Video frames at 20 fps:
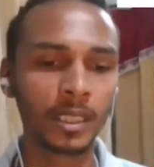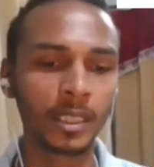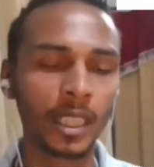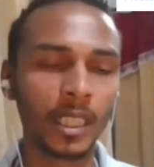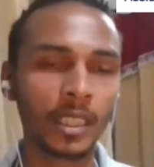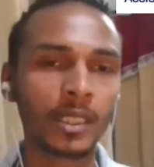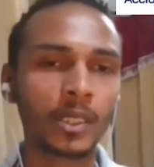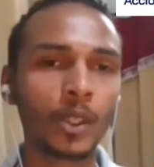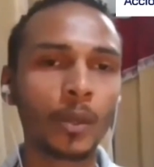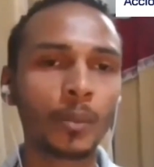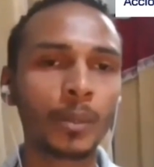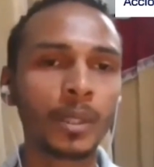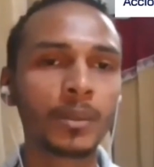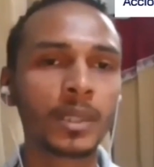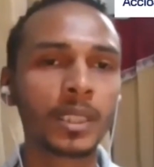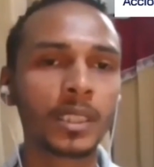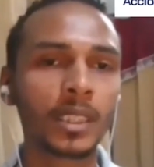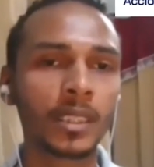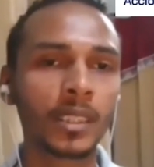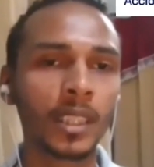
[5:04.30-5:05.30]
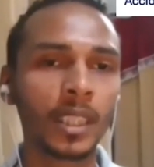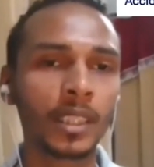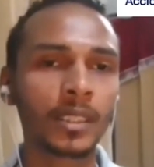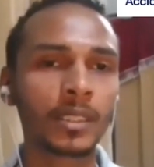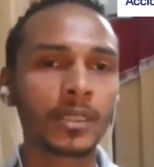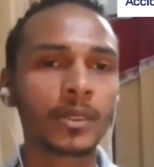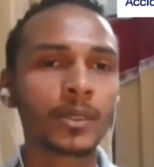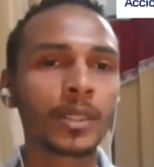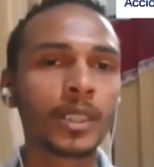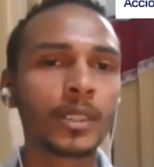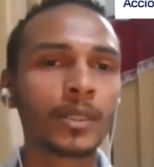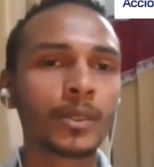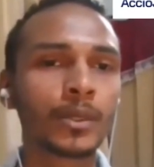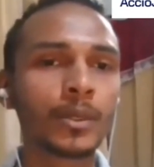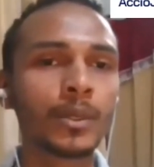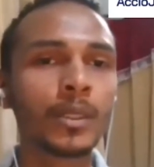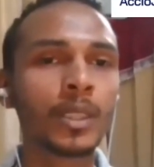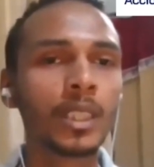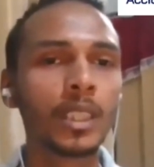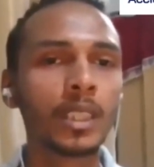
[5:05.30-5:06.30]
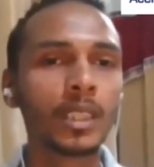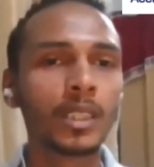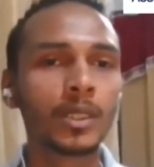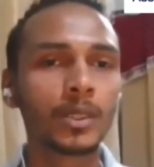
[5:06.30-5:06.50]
these are the common mistakes that a student do.